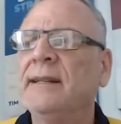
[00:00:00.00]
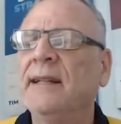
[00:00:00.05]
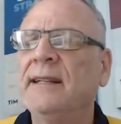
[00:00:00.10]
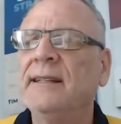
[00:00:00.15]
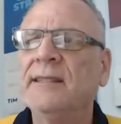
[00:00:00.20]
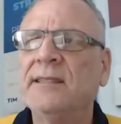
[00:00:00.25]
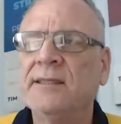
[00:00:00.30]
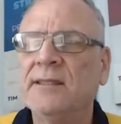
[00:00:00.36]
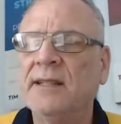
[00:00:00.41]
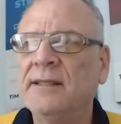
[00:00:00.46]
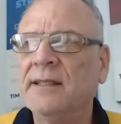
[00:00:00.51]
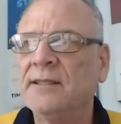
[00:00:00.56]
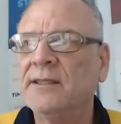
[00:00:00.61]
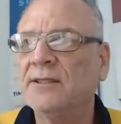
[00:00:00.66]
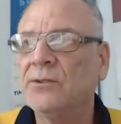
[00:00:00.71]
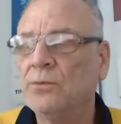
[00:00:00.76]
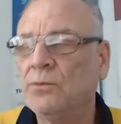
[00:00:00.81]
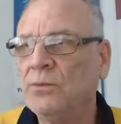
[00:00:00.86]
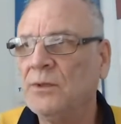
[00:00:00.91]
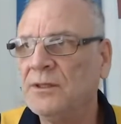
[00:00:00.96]
And this
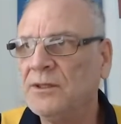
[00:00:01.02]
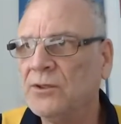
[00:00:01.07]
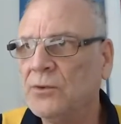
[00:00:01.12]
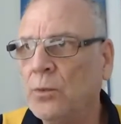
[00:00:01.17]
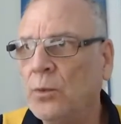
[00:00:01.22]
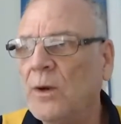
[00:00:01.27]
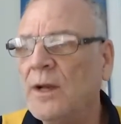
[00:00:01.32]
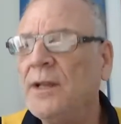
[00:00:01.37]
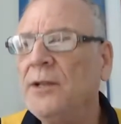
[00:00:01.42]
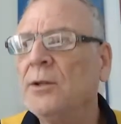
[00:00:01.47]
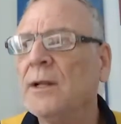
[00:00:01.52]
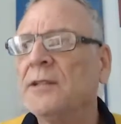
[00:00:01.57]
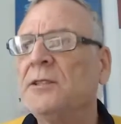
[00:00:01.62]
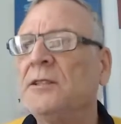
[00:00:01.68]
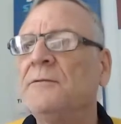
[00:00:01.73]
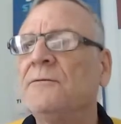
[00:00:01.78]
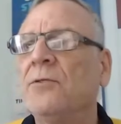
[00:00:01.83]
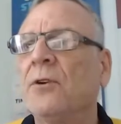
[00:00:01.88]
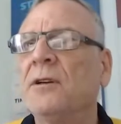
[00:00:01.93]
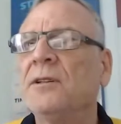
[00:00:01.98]
is where you'll
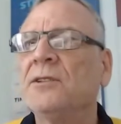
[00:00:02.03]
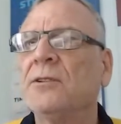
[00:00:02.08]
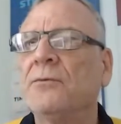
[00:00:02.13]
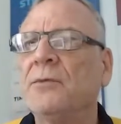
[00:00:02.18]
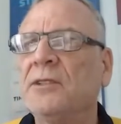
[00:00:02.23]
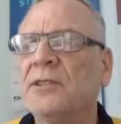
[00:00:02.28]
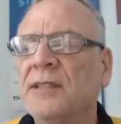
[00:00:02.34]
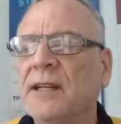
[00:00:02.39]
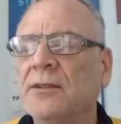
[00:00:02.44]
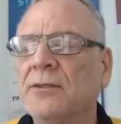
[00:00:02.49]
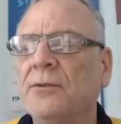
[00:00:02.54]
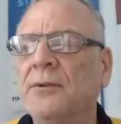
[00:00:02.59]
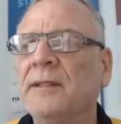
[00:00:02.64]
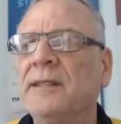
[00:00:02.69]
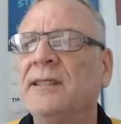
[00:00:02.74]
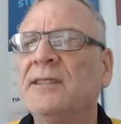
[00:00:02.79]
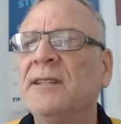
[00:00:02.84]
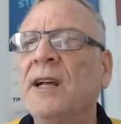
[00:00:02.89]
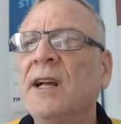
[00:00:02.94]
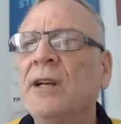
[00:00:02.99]
actually find yourself when you start doing
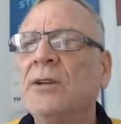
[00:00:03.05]
this.